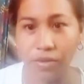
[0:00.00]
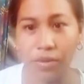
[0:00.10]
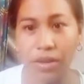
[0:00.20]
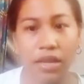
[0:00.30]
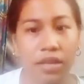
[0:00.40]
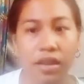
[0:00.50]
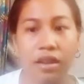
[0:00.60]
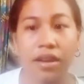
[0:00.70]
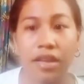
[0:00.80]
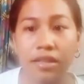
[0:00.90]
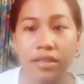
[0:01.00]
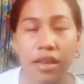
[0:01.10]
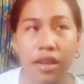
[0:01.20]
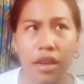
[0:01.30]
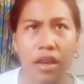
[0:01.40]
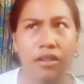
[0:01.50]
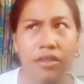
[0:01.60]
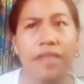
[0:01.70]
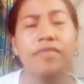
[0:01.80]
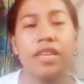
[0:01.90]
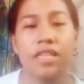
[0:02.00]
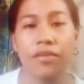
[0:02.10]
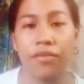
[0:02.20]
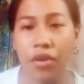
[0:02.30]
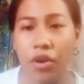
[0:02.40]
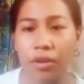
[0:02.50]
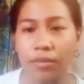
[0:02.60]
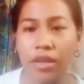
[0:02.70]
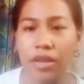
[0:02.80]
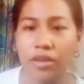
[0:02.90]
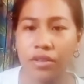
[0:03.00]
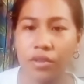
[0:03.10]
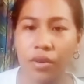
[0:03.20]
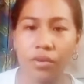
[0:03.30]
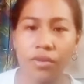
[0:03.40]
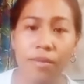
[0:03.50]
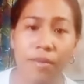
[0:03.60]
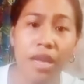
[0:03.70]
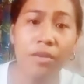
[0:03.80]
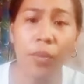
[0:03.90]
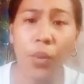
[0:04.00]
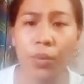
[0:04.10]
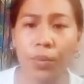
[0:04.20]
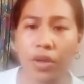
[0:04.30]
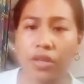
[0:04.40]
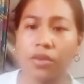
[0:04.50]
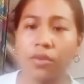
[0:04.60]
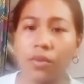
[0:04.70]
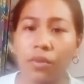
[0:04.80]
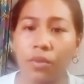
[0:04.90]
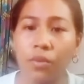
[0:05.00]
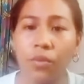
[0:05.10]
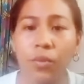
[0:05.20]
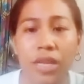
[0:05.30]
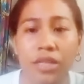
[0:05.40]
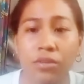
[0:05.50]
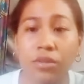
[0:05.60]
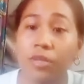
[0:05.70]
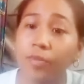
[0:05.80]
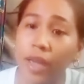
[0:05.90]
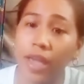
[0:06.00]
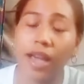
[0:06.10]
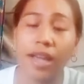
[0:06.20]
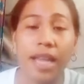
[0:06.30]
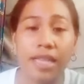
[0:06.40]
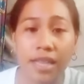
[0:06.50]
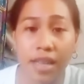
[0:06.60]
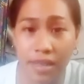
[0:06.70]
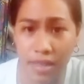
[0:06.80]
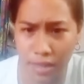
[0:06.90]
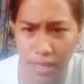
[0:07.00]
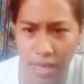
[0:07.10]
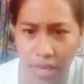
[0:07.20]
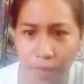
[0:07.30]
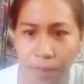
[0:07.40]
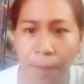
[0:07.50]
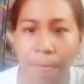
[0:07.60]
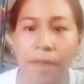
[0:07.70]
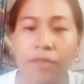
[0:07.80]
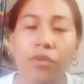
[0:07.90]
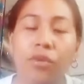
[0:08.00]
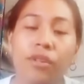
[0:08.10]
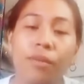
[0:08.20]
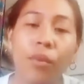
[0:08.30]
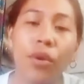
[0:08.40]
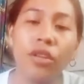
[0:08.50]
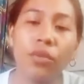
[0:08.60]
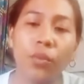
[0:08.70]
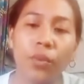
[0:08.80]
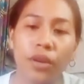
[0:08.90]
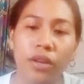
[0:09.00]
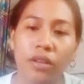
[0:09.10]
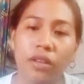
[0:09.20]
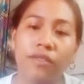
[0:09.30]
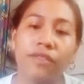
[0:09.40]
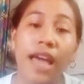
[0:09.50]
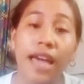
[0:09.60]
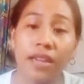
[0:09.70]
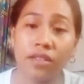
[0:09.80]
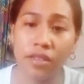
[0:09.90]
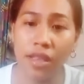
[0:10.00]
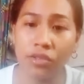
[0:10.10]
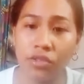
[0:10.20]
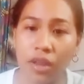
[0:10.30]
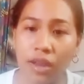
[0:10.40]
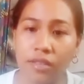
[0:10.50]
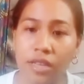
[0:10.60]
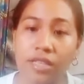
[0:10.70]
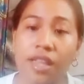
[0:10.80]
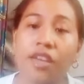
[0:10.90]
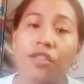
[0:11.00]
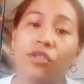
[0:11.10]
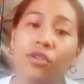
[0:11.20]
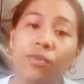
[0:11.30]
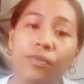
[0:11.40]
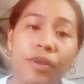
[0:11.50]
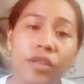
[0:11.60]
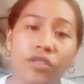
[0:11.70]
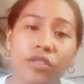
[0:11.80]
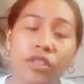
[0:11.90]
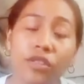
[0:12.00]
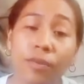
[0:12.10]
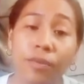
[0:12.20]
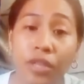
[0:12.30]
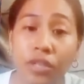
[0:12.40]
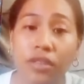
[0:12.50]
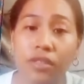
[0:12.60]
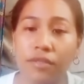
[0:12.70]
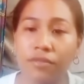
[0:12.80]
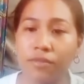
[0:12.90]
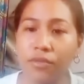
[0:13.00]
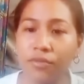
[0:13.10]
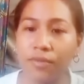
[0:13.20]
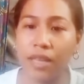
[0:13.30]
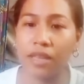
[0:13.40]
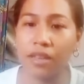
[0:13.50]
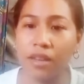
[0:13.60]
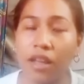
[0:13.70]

So in this grandest form, so the main purpose was to display a classical technique. So the point work of high extensions is through the precision of movement,